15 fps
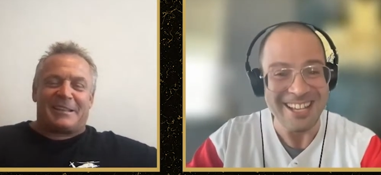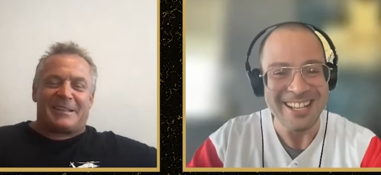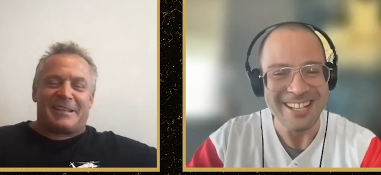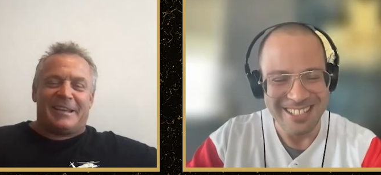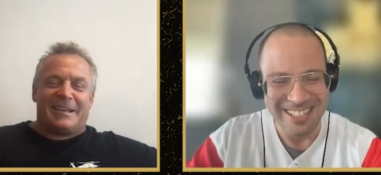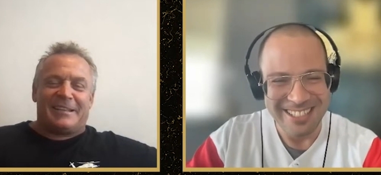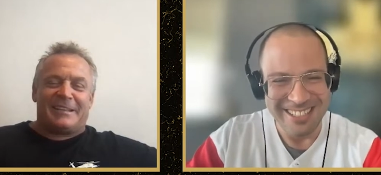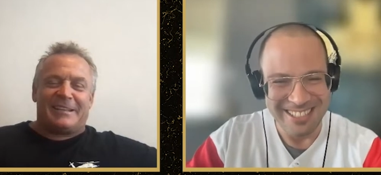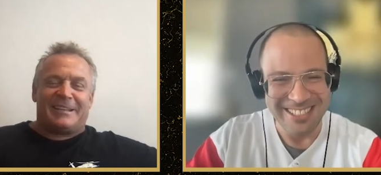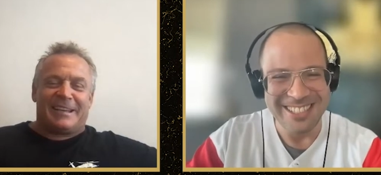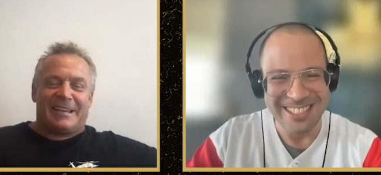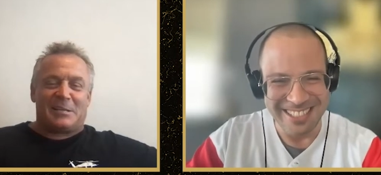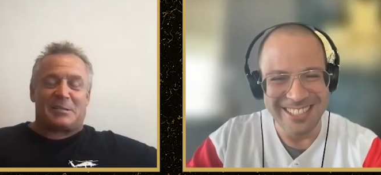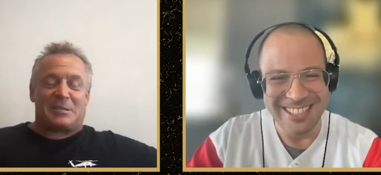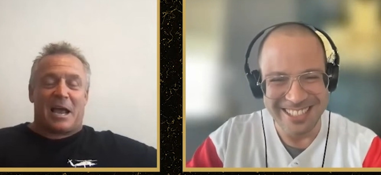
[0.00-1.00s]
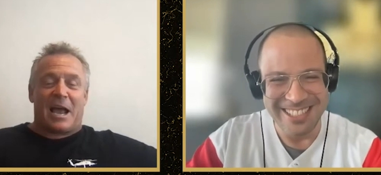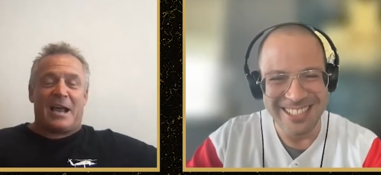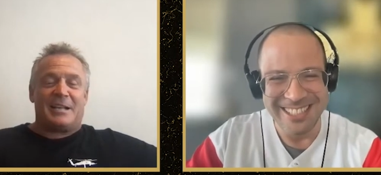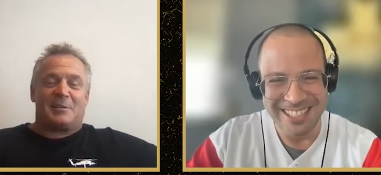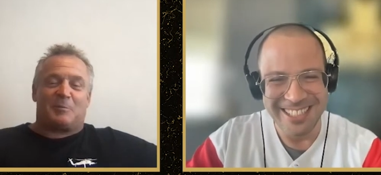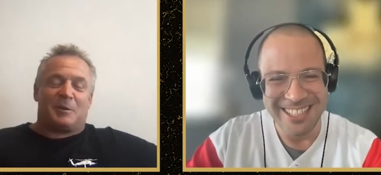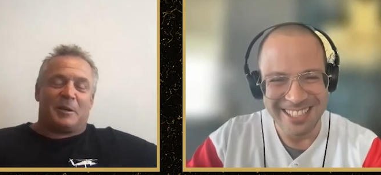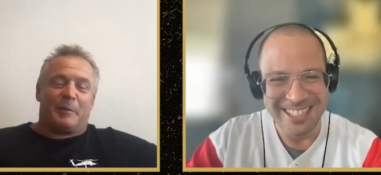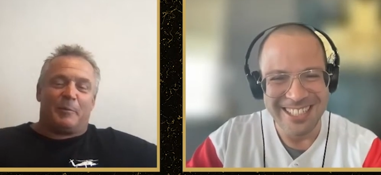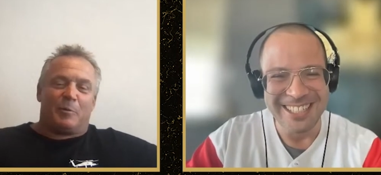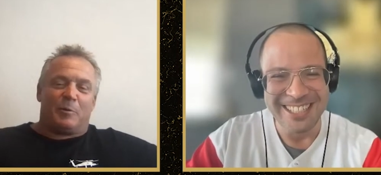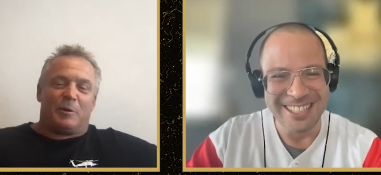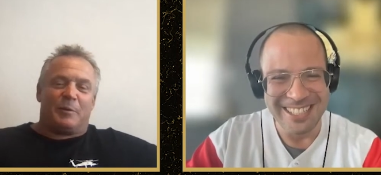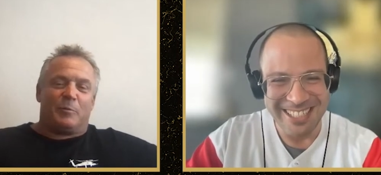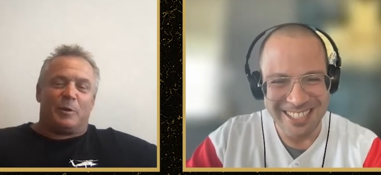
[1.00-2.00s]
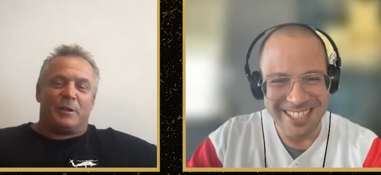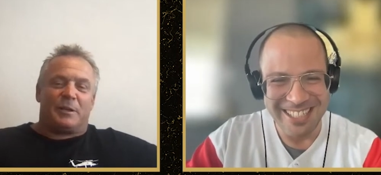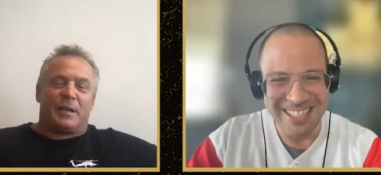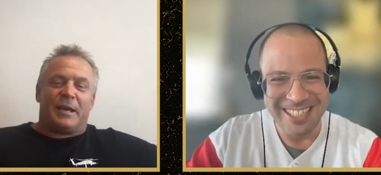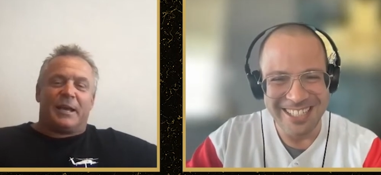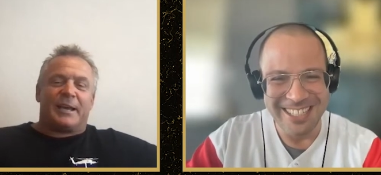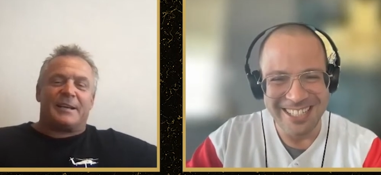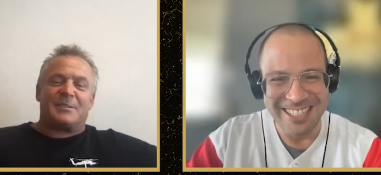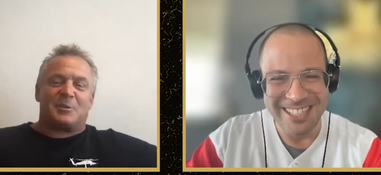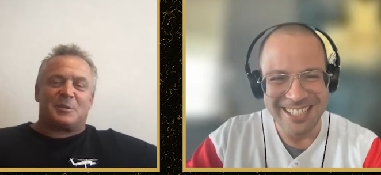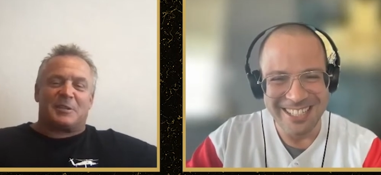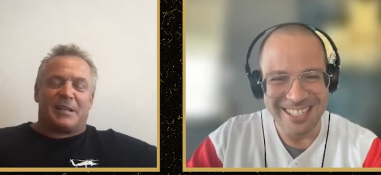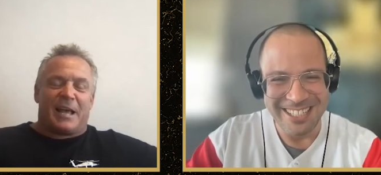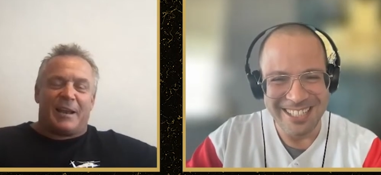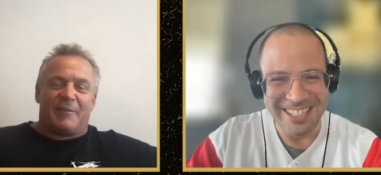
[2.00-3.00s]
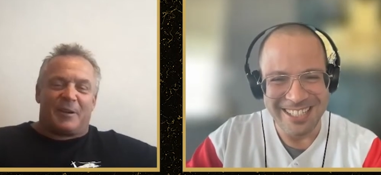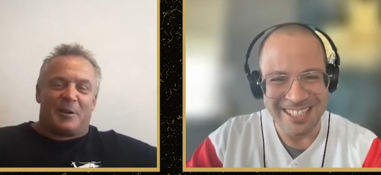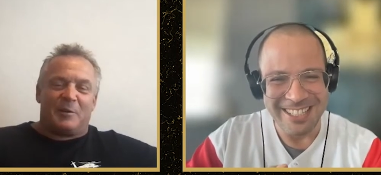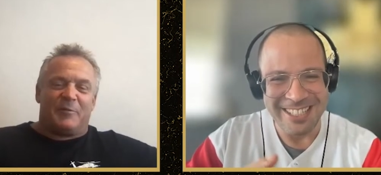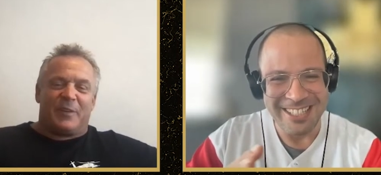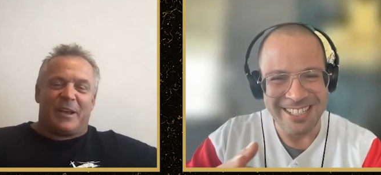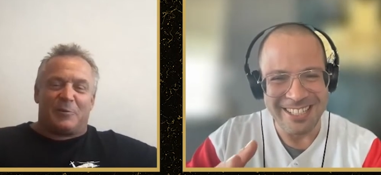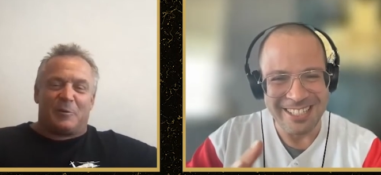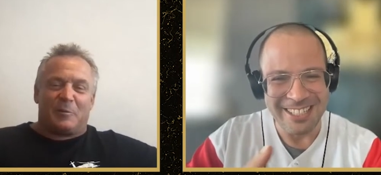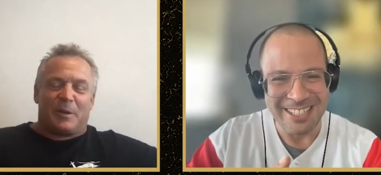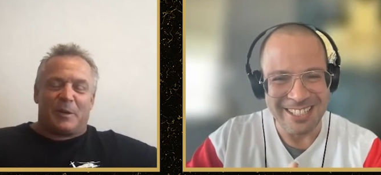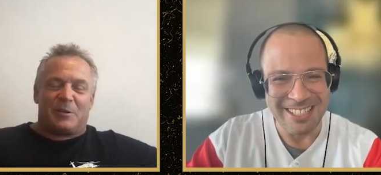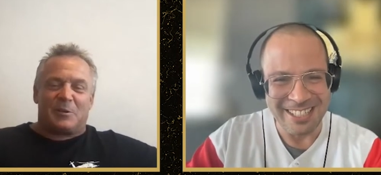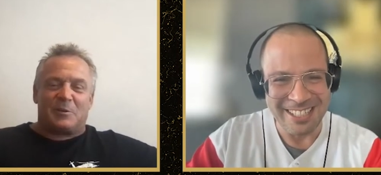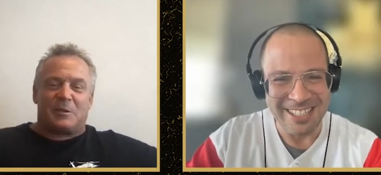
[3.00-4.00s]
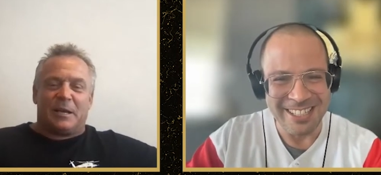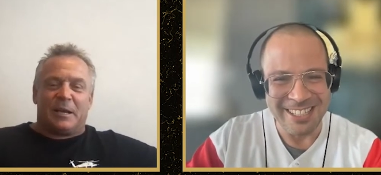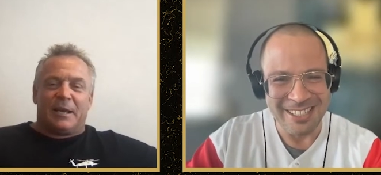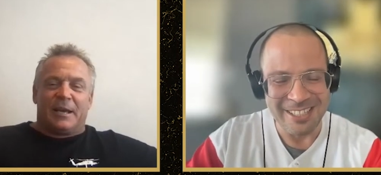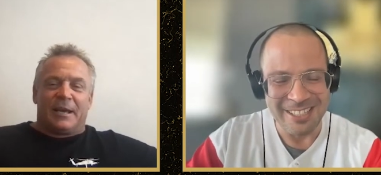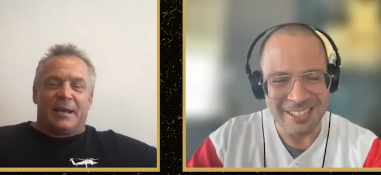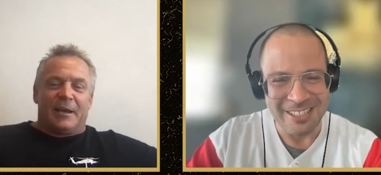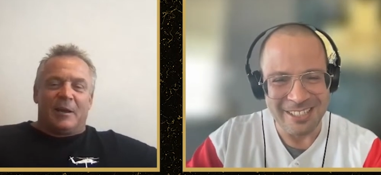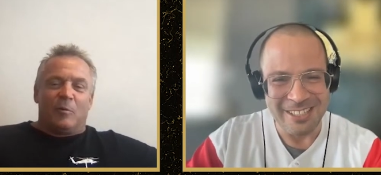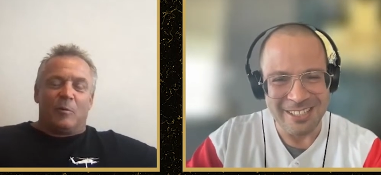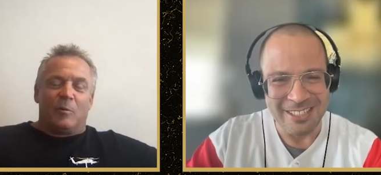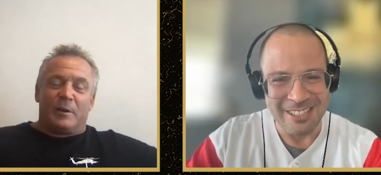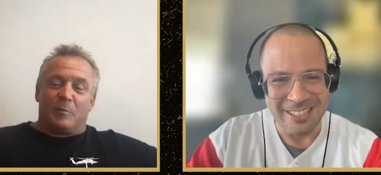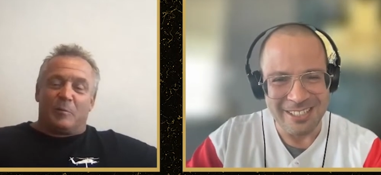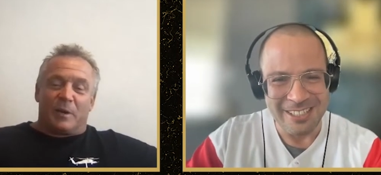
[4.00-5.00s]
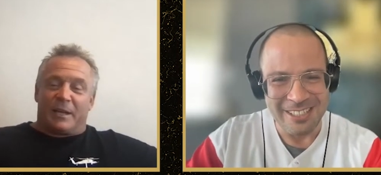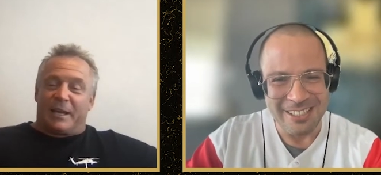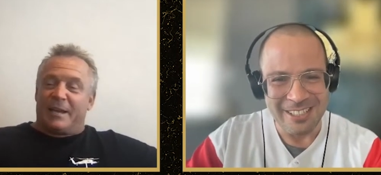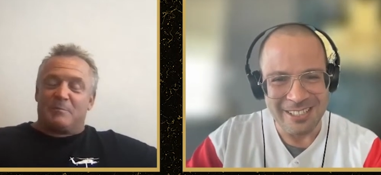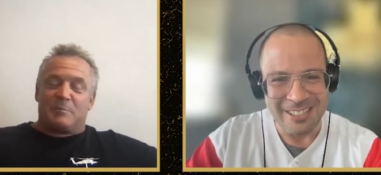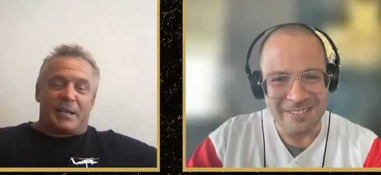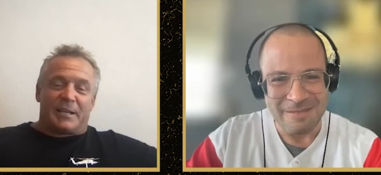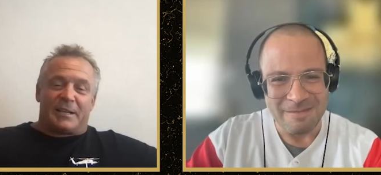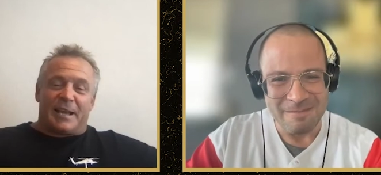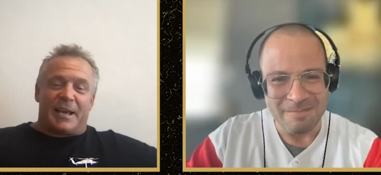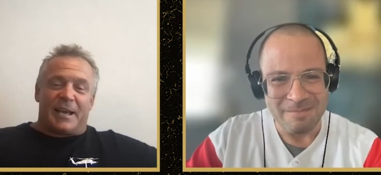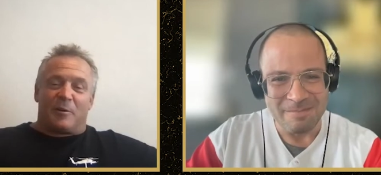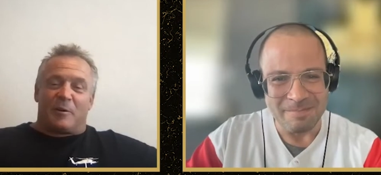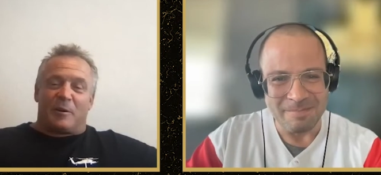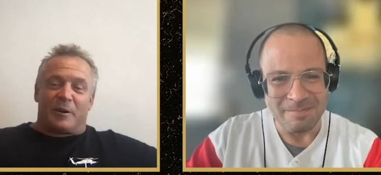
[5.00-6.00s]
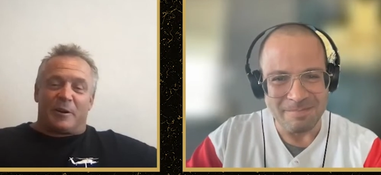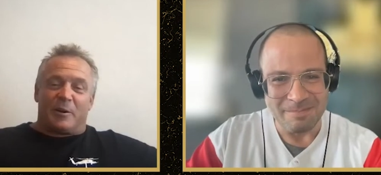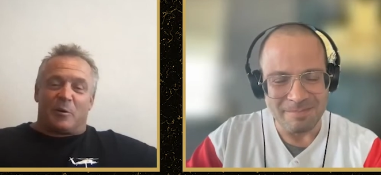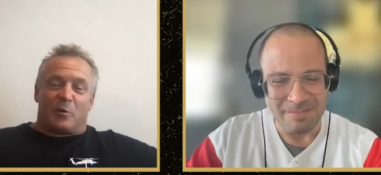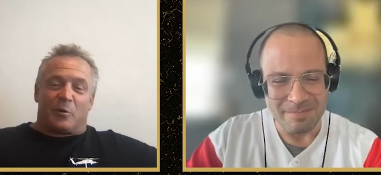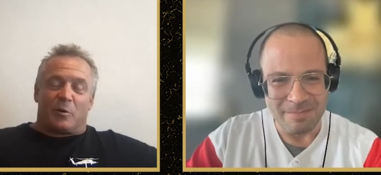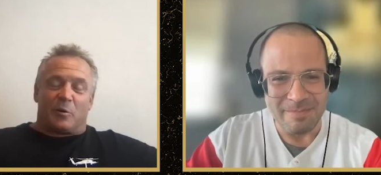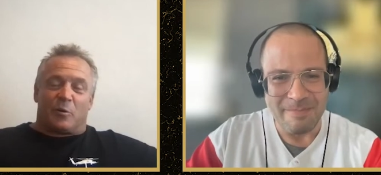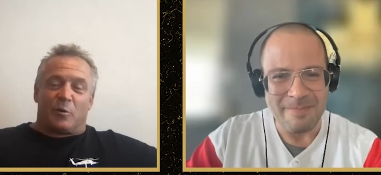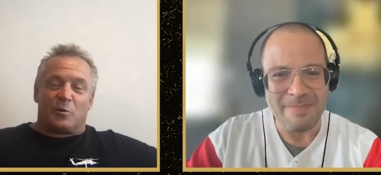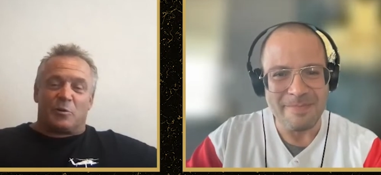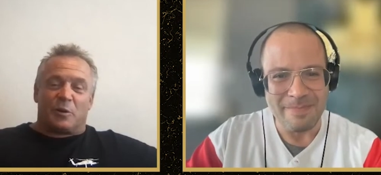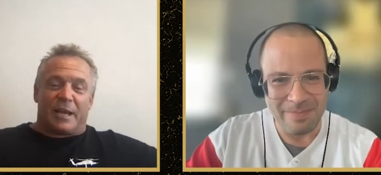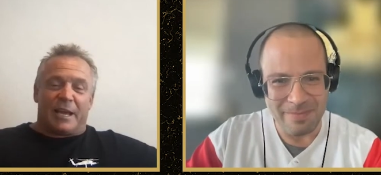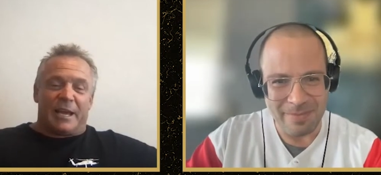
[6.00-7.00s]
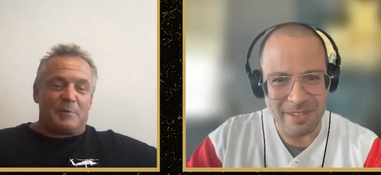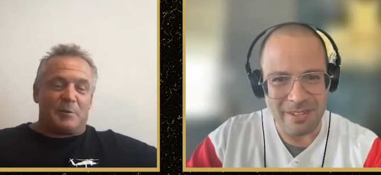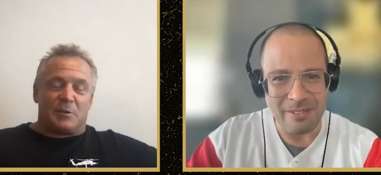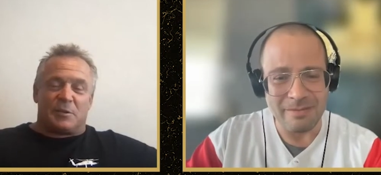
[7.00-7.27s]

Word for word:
Speaker 1: got the, the insides, I mean, it really because there's a lot of good veteran pitchers when games like that are you know crucial games, you